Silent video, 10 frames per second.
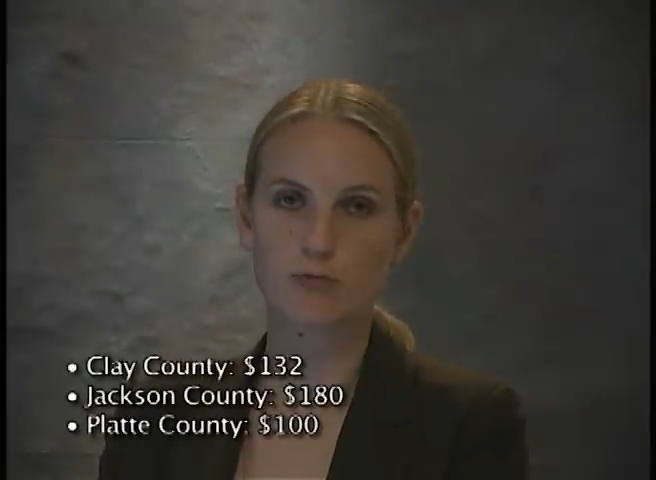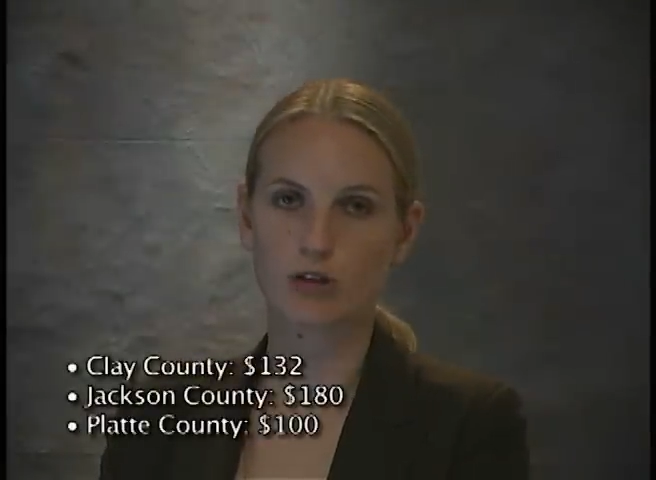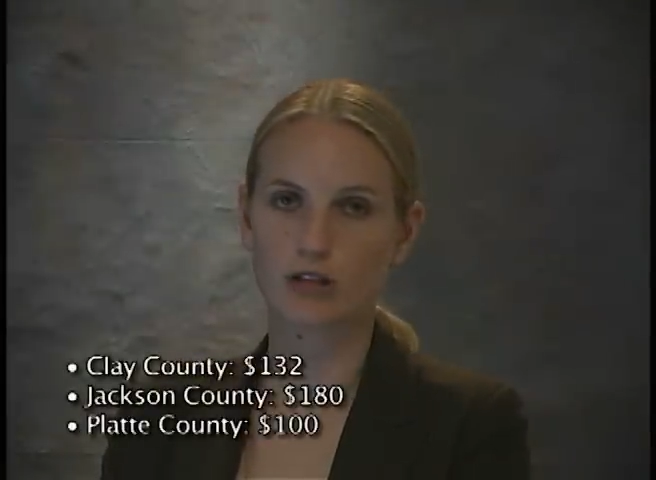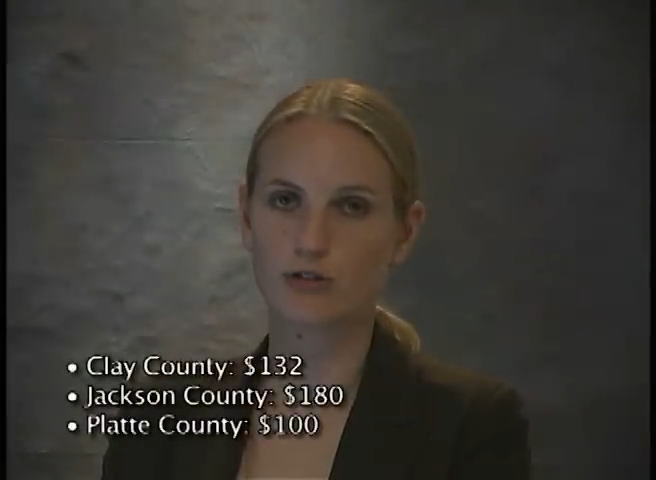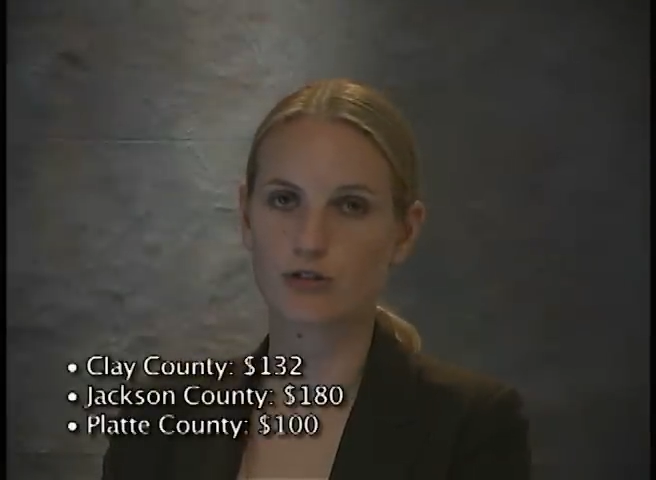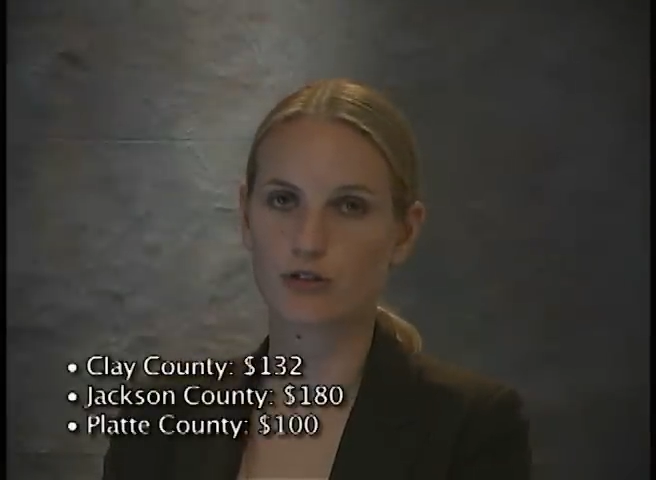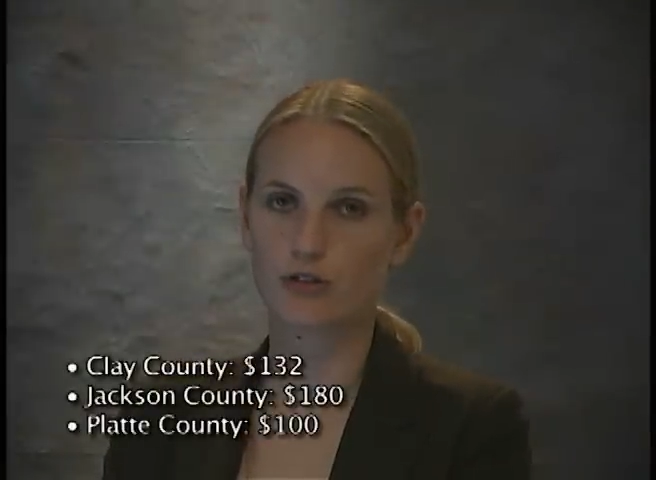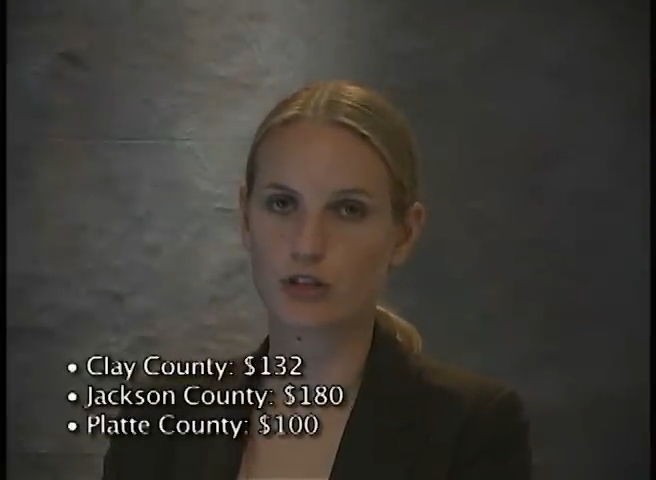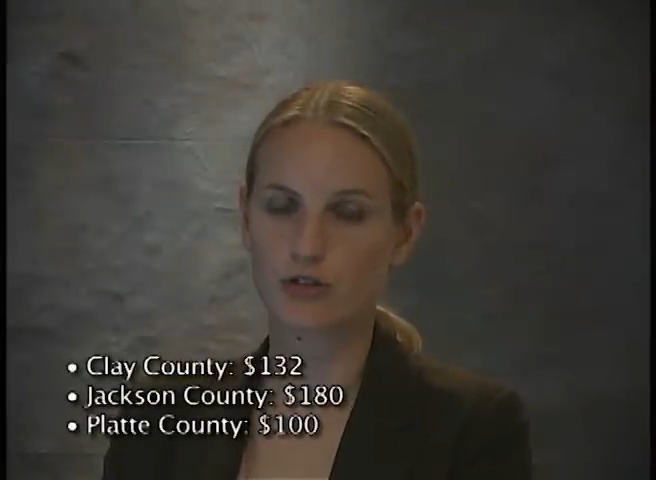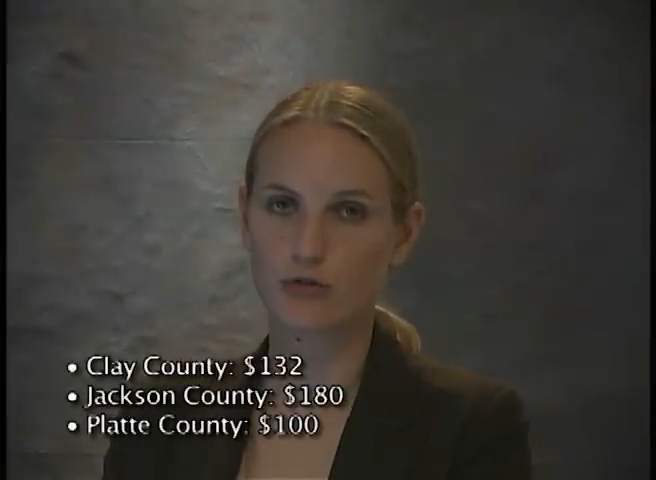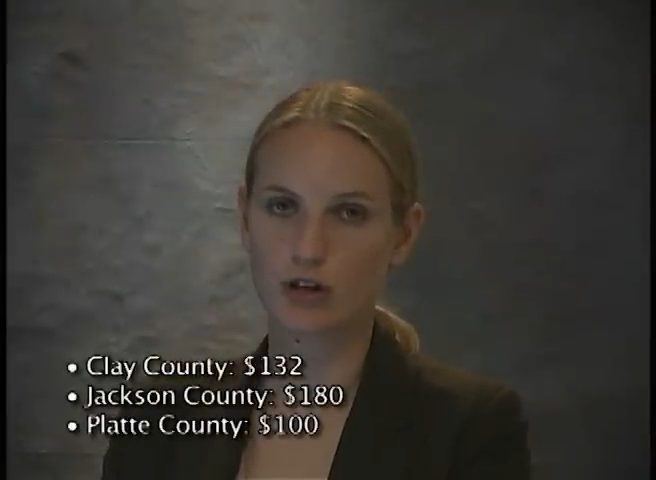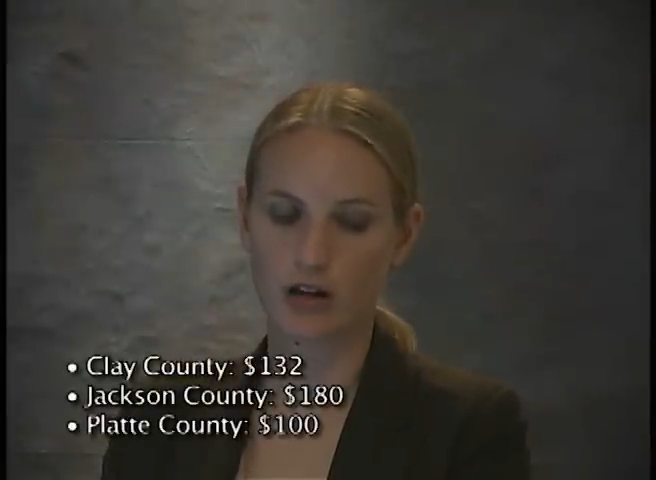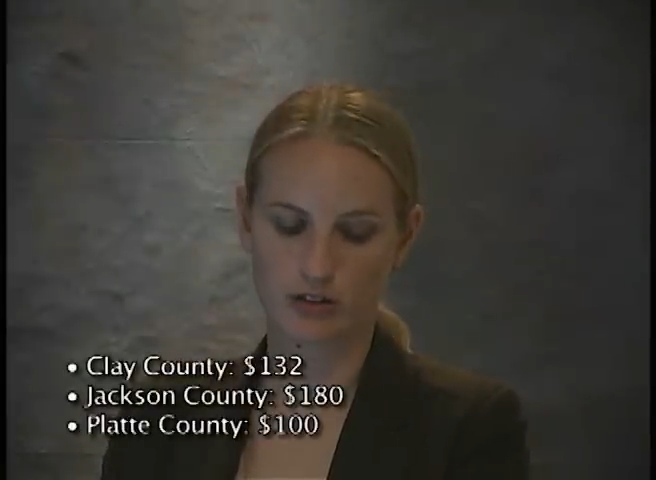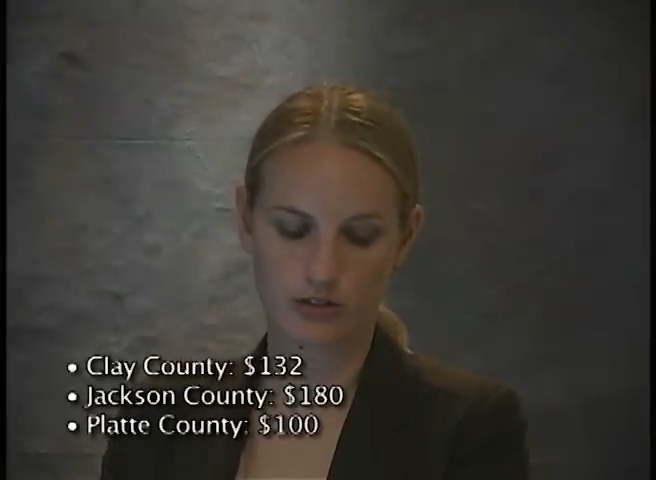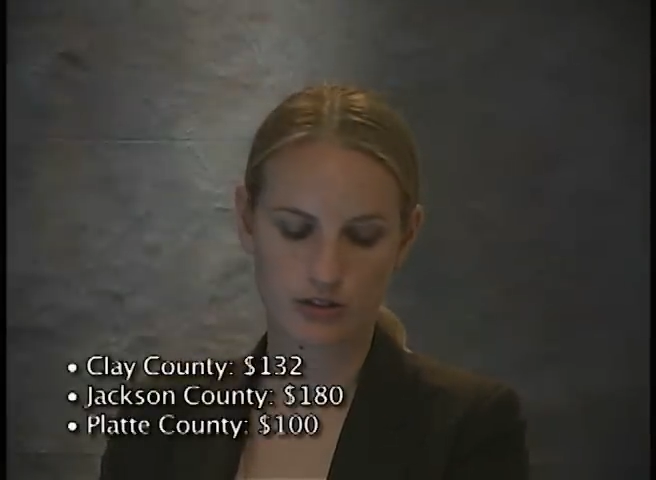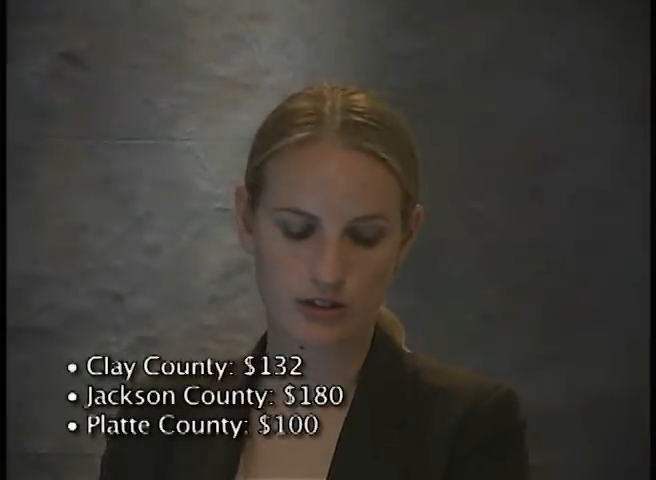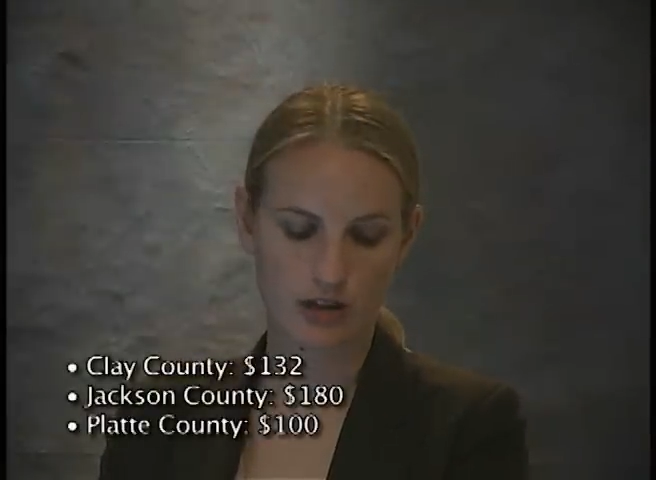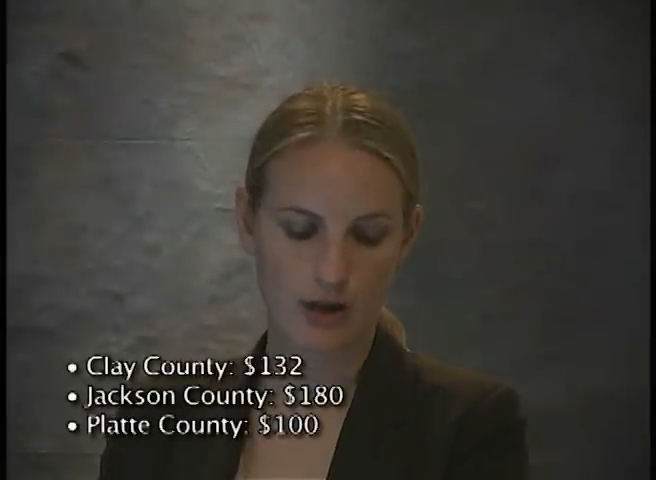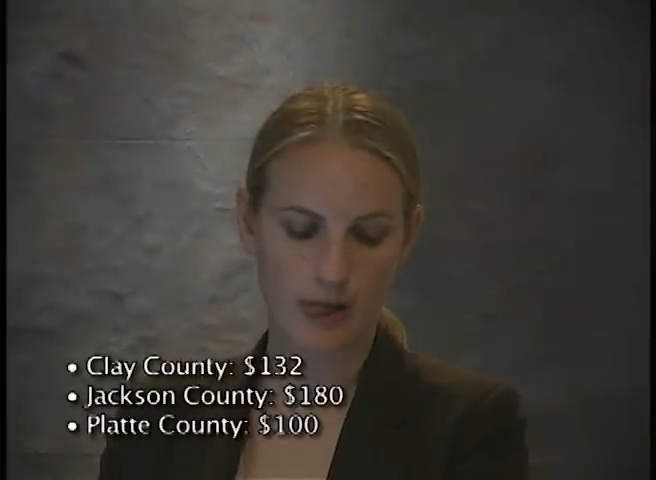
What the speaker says: $132,